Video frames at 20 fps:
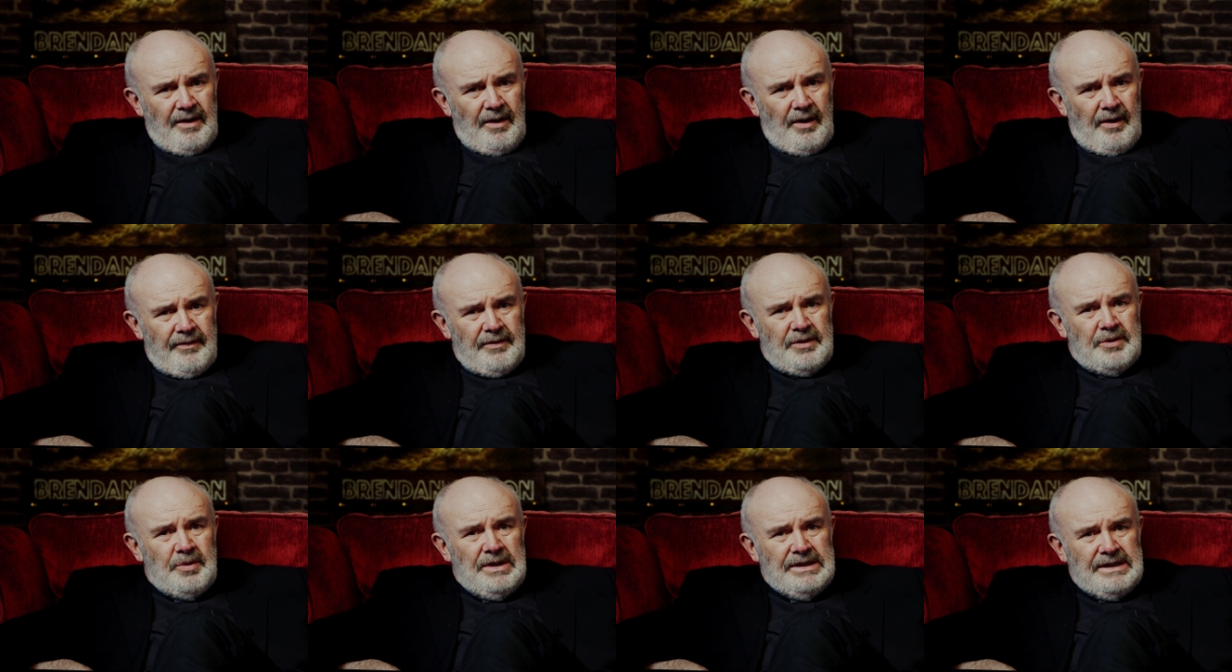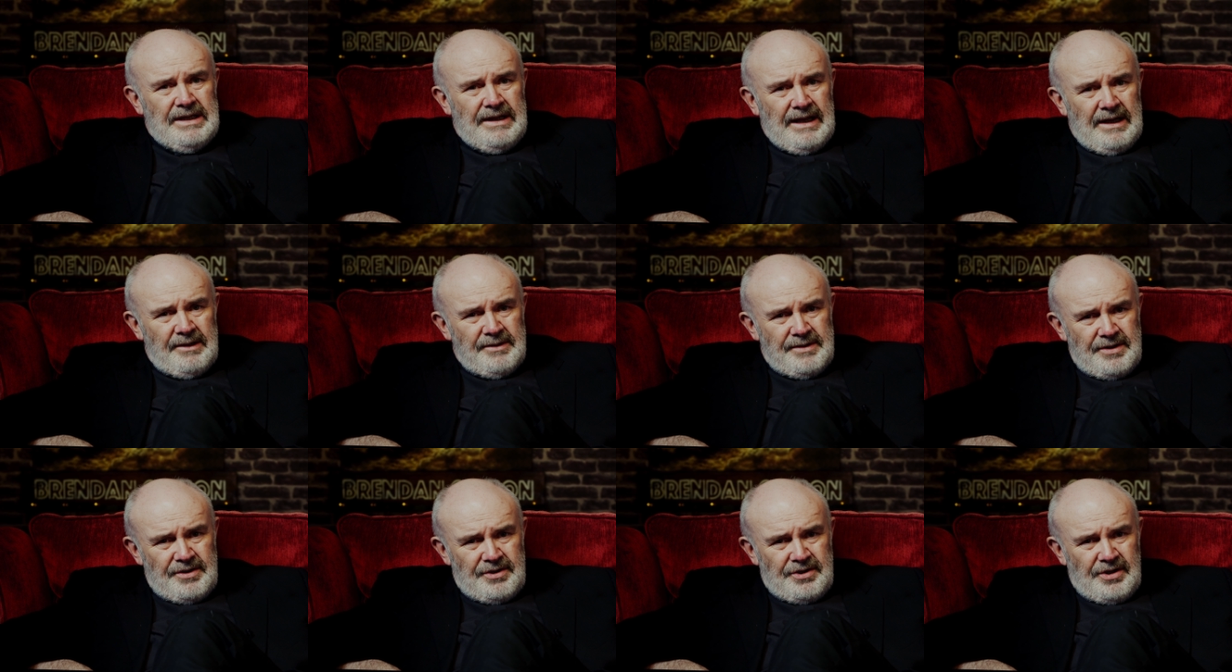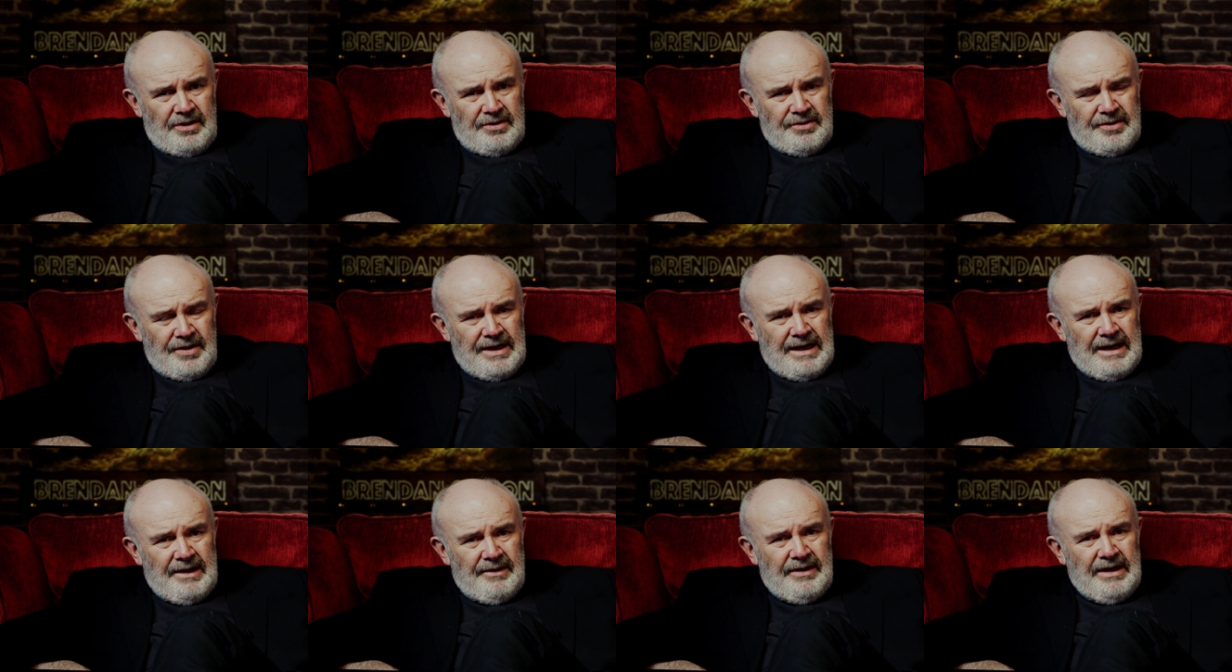Over 20,000
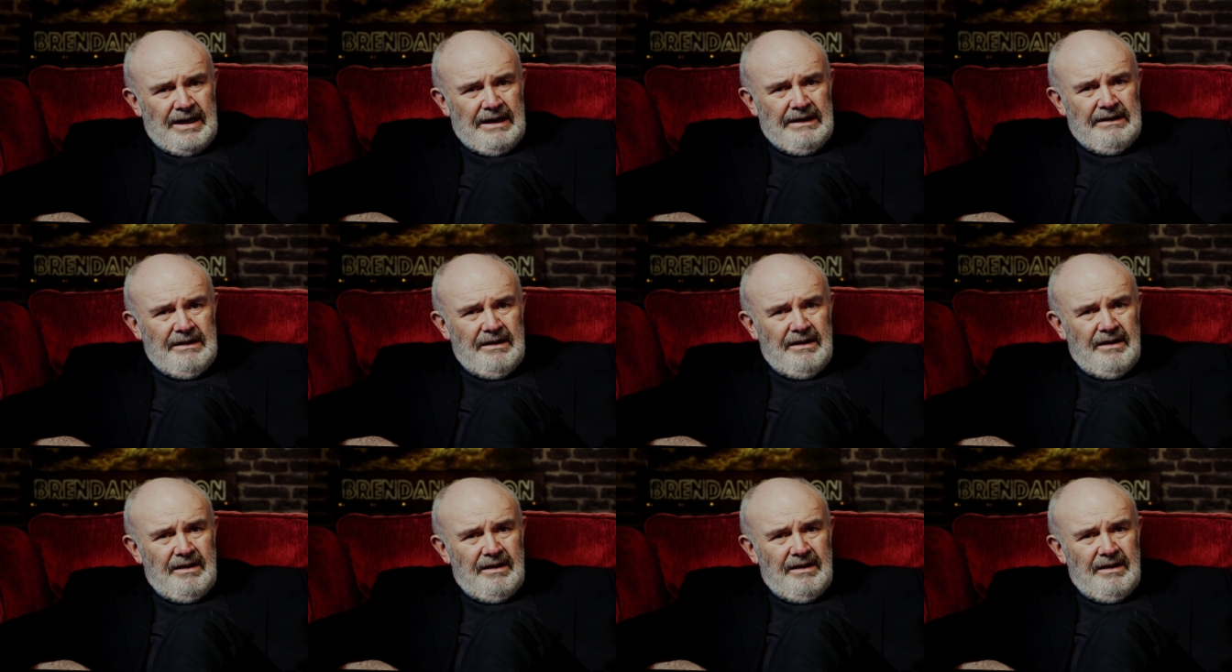children now dead.